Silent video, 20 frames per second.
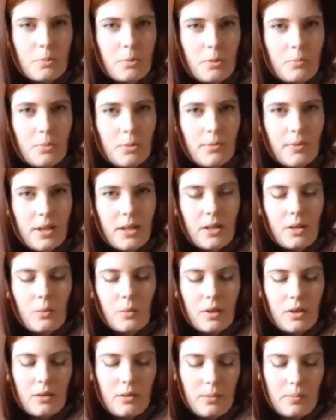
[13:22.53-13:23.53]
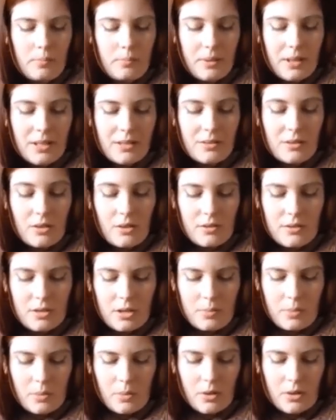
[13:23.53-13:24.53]
merino wool, but it's not
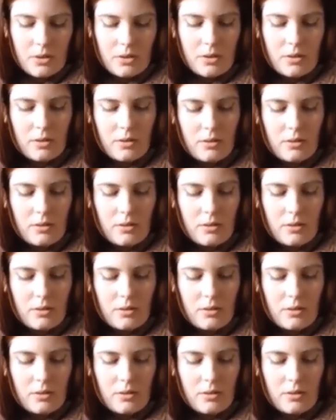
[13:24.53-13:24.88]
superwash.